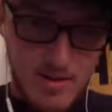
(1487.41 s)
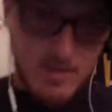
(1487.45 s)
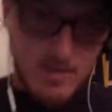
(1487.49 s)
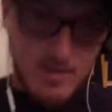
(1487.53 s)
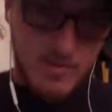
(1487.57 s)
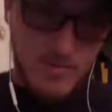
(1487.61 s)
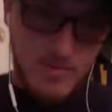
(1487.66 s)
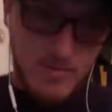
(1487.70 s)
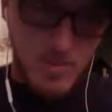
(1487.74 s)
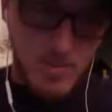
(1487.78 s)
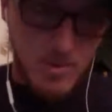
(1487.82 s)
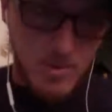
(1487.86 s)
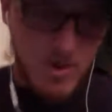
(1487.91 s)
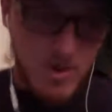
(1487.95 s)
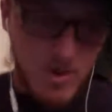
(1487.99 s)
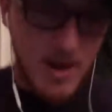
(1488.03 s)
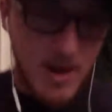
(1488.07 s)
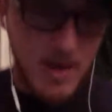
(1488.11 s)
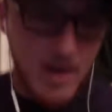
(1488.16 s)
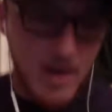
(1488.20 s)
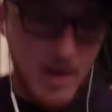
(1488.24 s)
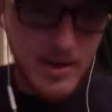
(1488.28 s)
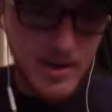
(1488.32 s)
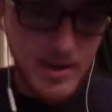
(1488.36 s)
our
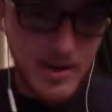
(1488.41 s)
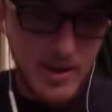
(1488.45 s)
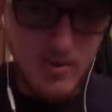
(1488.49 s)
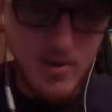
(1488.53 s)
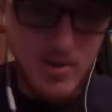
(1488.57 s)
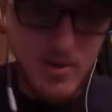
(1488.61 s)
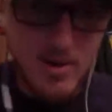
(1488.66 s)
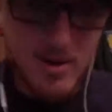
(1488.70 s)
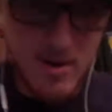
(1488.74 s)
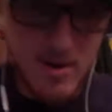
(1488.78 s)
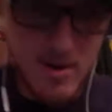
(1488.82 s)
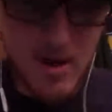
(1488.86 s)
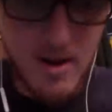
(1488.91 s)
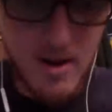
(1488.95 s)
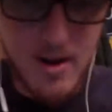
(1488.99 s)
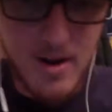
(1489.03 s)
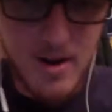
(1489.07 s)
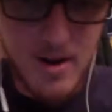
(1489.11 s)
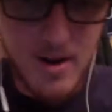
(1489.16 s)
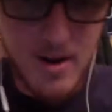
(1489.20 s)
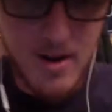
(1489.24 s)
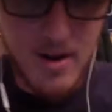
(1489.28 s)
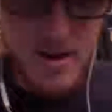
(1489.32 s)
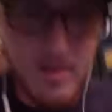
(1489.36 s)
morale and for our